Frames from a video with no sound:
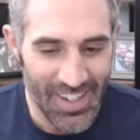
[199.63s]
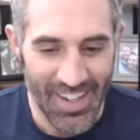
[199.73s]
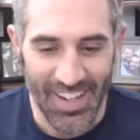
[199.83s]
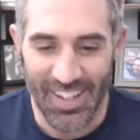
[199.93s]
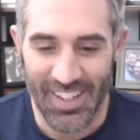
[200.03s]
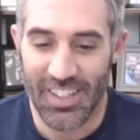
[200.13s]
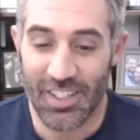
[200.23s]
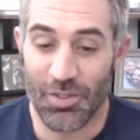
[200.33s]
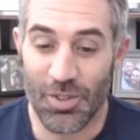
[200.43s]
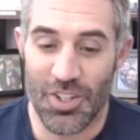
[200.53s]
and
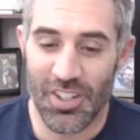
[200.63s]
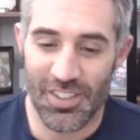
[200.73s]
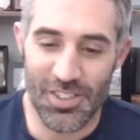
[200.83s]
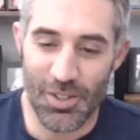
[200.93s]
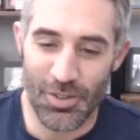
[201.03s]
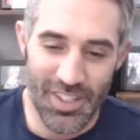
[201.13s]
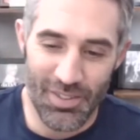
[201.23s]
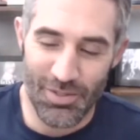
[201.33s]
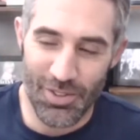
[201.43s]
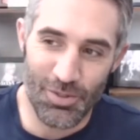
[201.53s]
unfortunately, the snow in
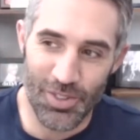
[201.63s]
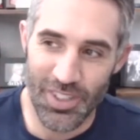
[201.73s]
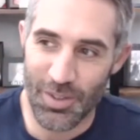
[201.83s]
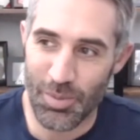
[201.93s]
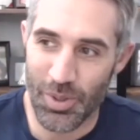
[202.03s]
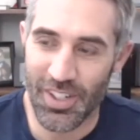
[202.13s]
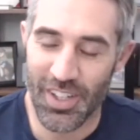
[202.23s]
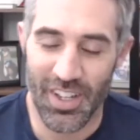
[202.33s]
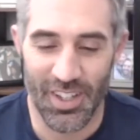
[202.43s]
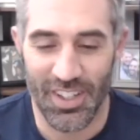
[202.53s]
Denver really put
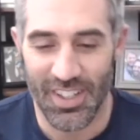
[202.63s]
a